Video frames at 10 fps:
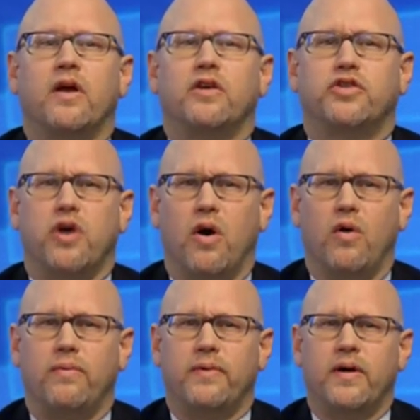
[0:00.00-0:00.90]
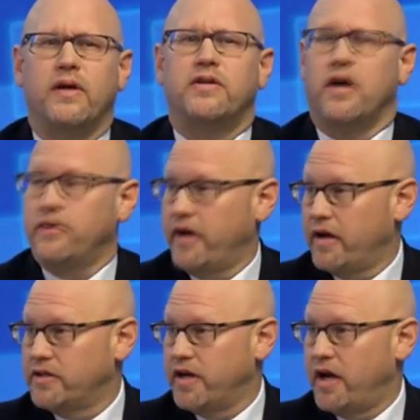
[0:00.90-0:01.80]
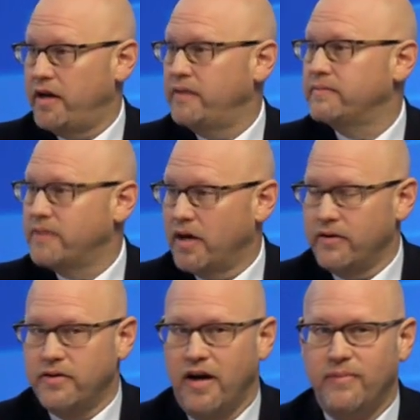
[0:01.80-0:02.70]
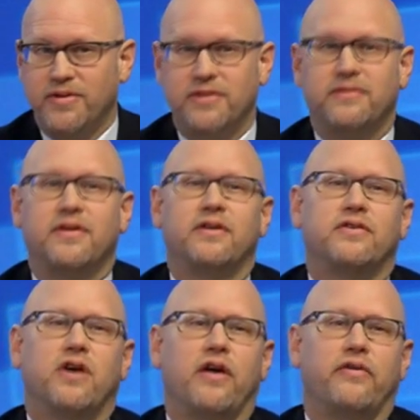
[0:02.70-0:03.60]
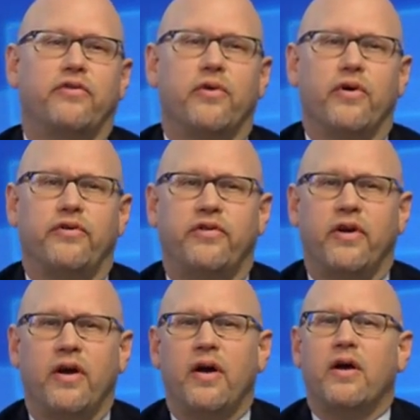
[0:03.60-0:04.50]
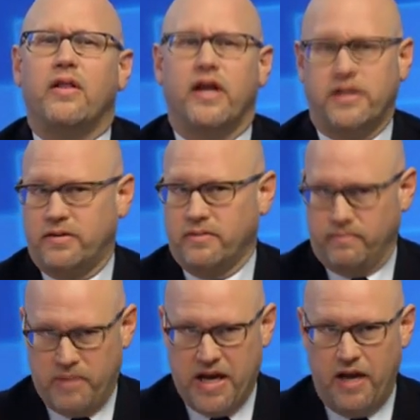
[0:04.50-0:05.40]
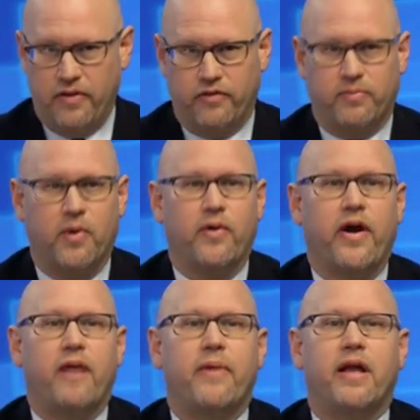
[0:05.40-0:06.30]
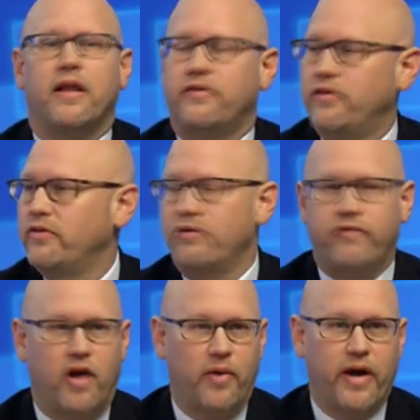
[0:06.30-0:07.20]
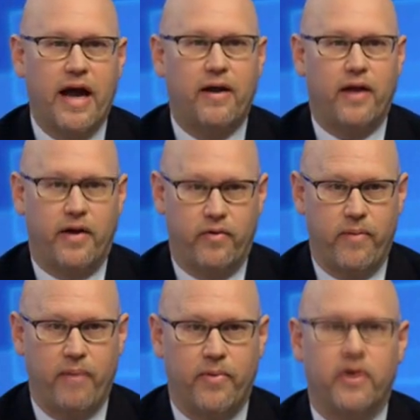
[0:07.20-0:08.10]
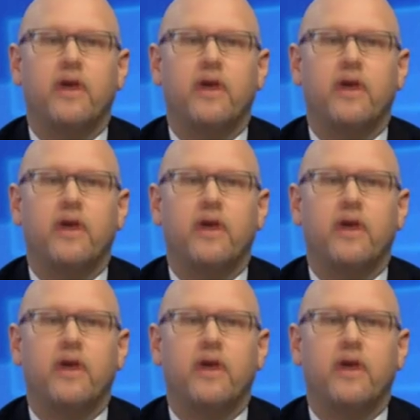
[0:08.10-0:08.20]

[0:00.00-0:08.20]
So, Dr. Galgiani, Dr. Thompson, John and George, let's begin this program and let's use the following outline. Remember